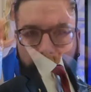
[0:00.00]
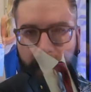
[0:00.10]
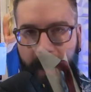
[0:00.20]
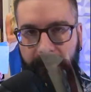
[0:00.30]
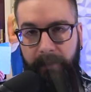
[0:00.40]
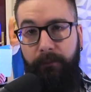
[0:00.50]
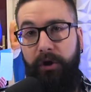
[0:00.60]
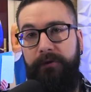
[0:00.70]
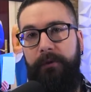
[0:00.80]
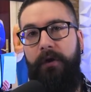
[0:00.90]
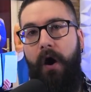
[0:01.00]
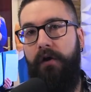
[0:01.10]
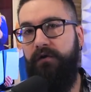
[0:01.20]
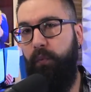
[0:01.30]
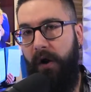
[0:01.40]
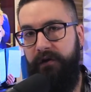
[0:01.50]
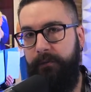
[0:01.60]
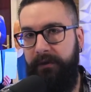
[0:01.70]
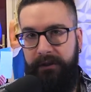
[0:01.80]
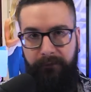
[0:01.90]
than having multiple laws, one
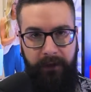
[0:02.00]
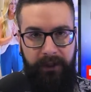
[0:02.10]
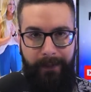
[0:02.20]
specifically